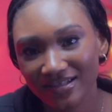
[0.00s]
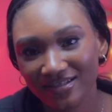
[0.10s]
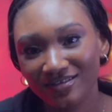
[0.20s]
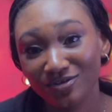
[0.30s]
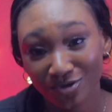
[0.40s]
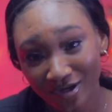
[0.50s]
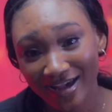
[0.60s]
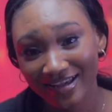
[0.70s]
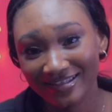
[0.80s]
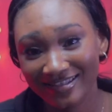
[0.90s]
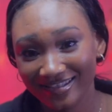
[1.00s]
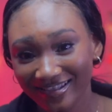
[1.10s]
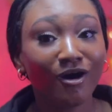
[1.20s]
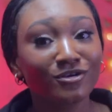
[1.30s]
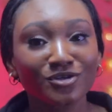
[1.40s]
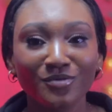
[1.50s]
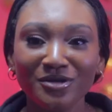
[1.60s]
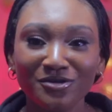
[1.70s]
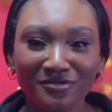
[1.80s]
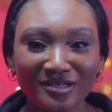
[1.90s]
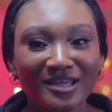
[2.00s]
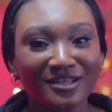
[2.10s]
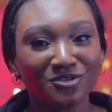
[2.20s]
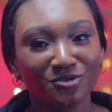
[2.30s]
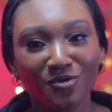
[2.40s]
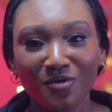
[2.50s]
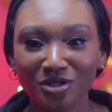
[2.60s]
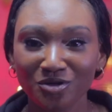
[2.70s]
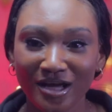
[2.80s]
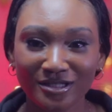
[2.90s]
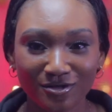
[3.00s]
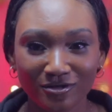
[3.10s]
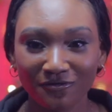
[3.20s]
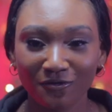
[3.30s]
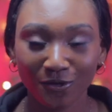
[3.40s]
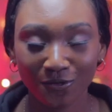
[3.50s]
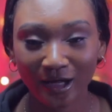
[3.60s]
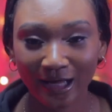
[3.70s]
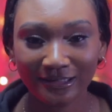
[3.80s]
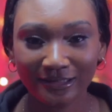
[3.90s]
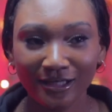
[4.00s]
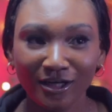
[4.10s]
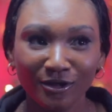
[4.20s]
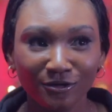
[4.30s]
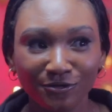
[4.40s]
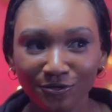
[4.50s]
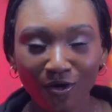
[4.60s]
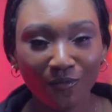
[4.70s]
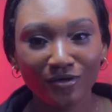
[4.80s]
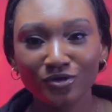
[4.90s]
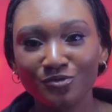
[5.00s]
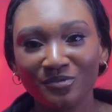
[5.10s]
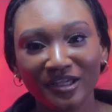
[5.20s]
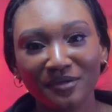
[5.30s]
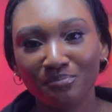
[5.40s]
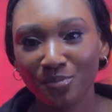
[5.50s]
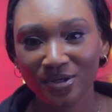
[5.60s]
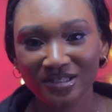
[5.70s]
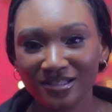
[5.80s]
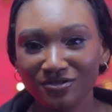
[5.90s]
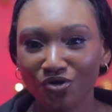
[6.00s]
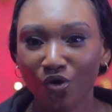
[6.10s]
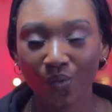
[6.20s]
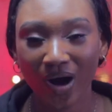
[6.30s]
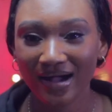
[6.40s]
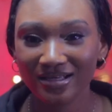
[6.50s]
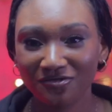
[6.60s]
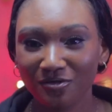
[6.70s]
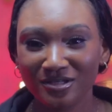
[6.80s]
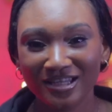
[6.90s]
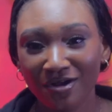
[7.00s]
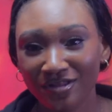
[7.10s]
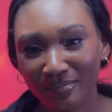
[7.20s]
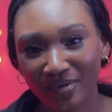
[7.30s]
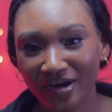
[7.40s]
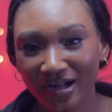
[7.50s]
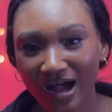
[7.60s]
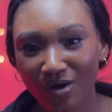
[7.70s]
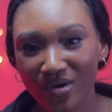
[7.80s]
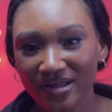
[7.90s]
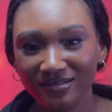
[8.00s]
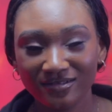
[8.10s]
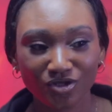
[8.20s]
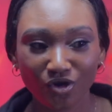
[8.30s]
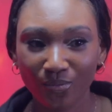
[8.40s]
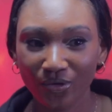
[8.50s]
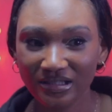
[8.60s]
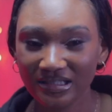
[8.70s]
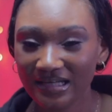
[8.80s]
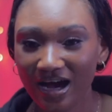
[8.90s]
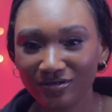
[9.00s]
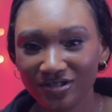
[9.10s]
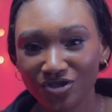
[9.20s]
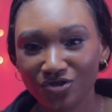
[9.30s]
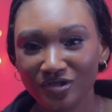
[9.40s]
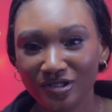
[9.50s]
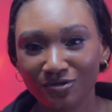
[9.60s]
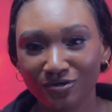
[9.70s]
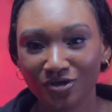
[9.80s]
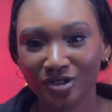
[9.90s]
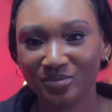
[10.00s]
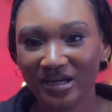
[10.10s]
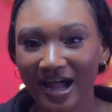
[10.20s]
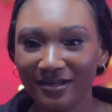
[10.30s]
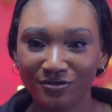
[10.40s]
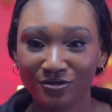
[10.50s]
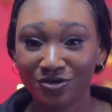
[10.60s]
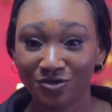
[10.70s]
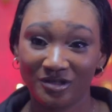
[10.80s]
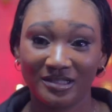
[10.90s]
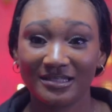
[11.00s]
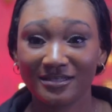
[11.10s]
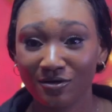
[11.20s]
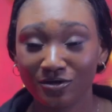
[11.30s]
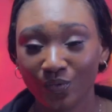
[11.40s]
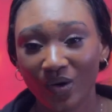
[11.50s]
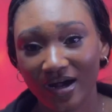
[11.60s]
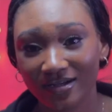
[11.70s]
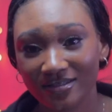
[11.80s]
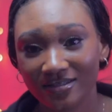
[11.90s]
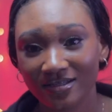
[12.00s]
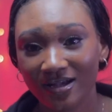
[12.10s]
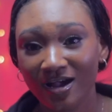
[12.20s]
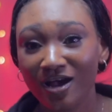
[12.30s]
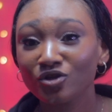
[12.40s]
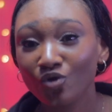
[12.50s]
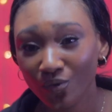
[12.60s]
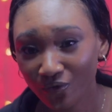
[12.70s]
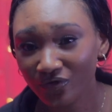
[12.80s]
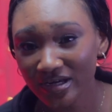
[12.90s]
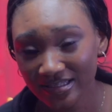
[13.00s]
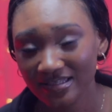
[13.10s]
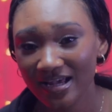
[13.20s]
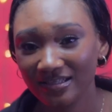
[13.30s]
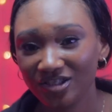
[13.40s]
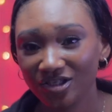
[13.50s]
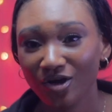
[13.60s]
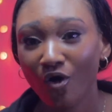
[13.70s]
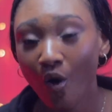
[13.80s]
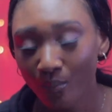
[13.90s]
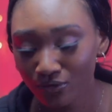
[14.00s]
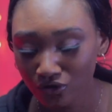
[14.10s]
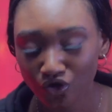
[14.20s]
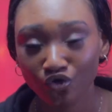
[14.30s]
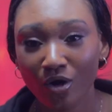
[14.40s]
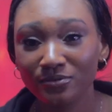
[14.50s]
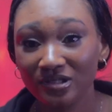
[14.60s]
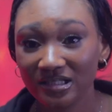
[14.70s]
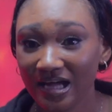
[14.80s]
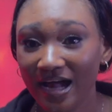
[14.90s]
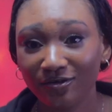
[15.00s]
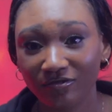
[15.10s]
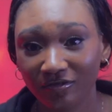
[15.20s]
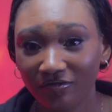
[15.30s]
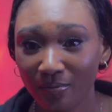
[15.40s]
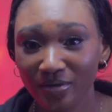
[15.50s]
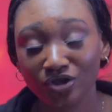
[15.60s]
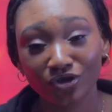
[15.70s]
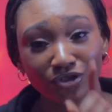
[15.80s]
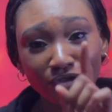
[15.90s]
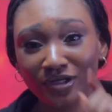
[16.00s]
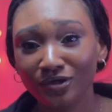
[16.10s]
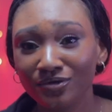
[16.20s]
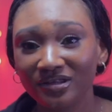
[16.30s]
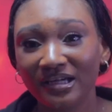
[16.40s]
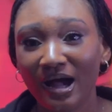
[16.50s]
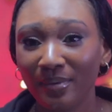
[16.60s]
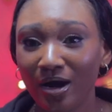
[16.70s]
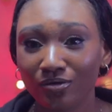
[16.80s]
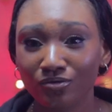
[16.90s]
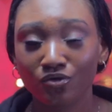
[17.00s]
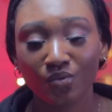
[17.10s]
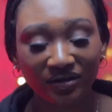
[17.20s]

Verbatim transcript: Do you get? Also, when you research, you know what you can source for locally. You don't want to be importing your wax from South America when somebody down the street or just behind your street sells wax. So research opens you up to this kind of information. Do you know the good thing about Google?